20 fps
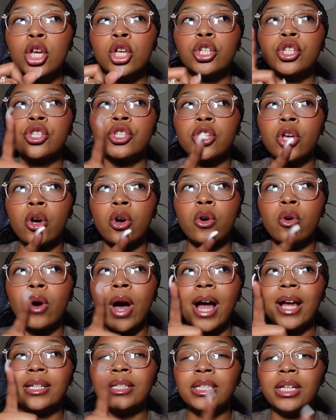So
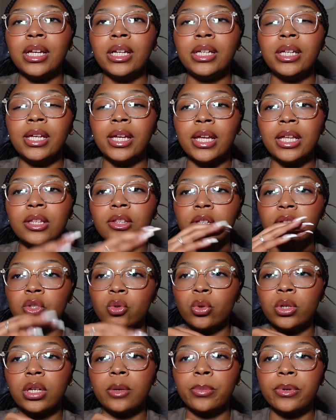I did get the
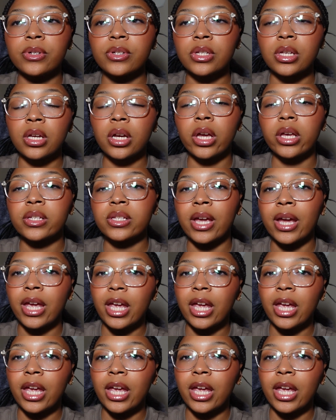20% because I